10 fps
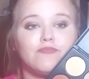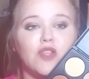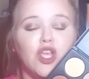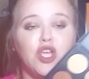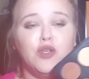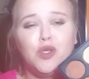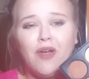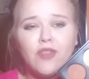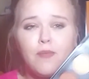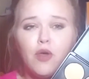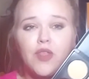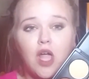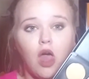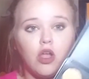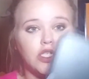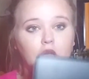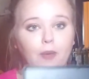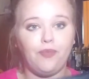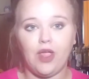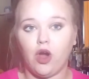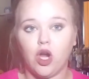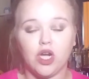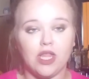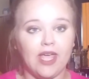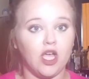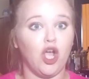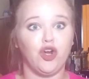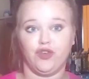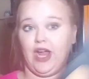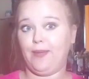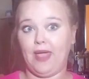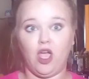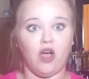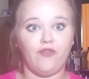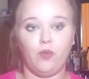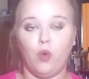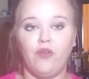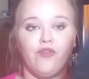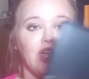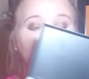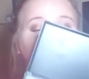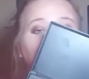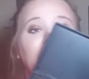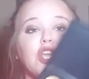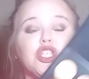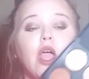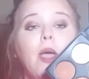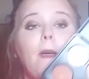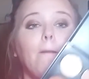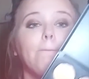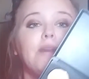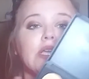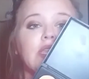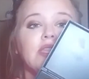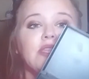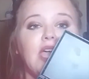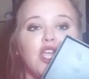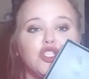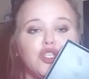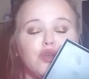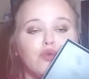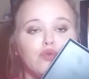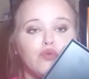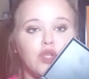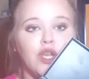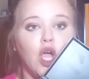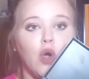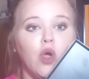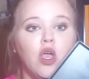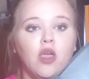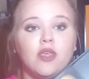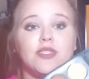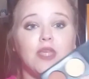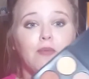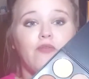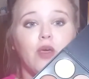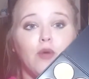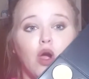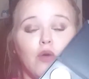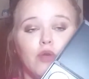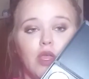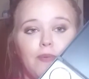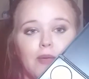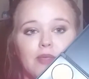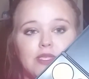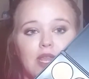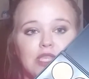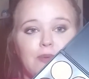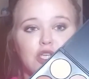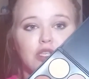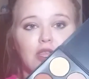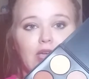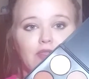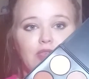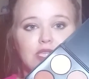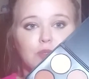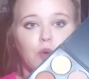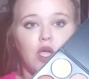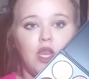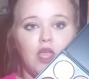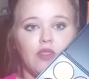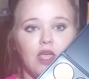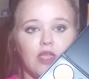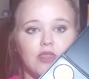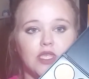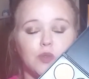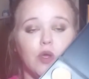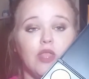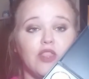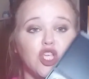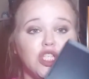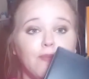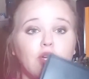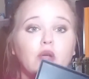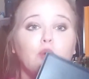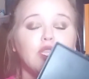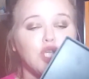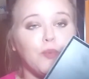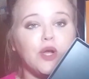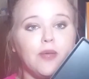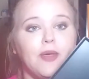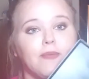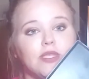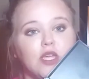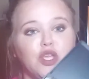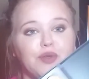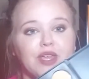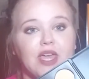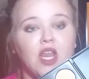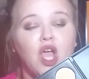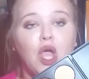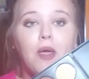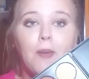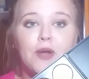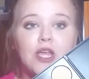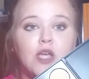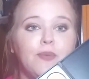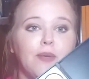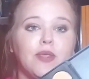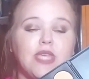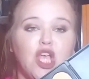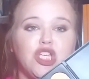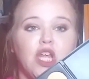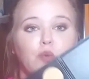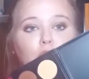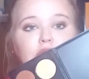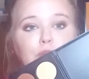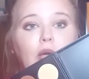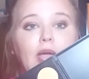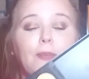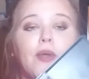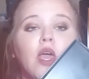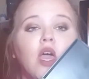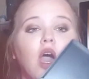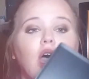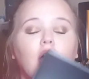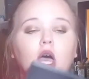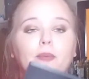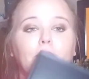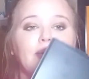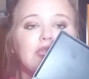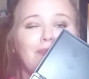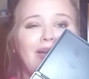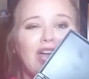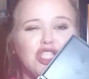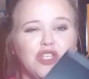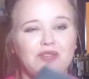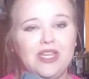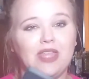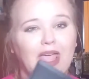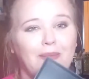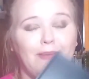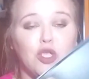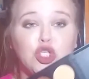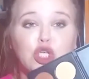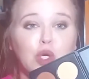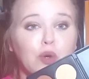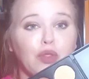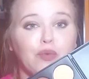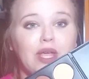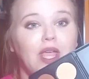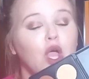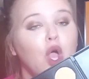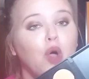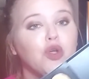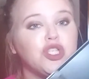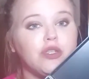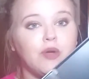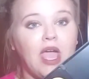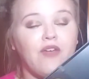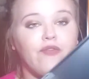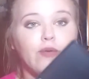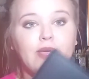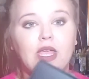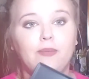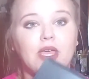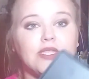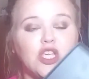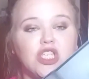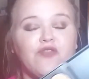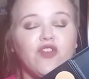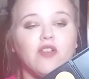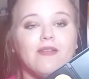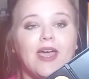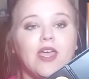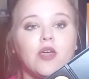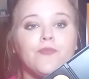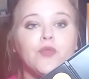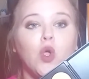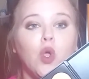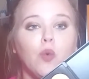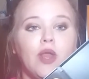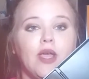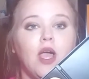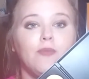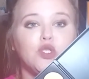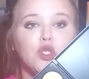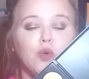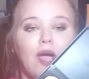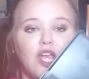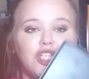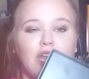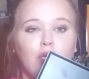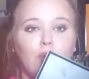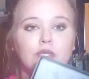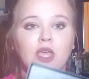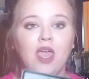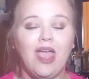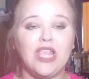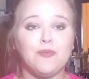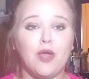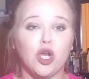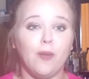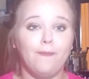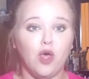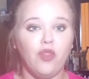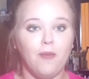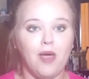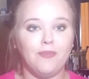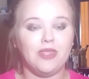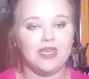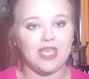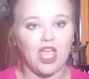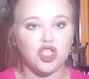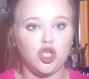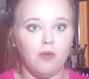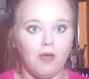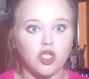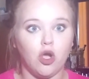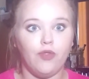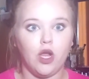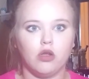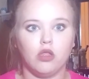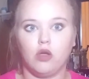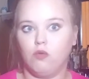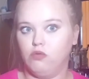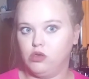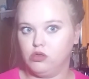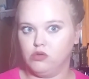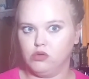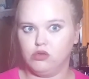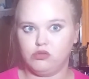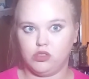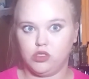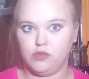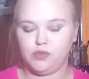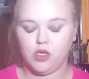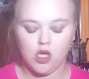You do have to build the colors up. They aren't like a great payoff in one freaking swatch, but they do, you know, some of them are really pigmented, especially like this one and like this one. Like the shimmery ones are pretty pigmented. You can get a pretty good pigmentation in one swipe. But the mattes you need like maybe 2 or 3, which is okay for me because I just feel like when it comes to eyeshadows, it's better to build them up than to get too much on there like, whoa, hold up.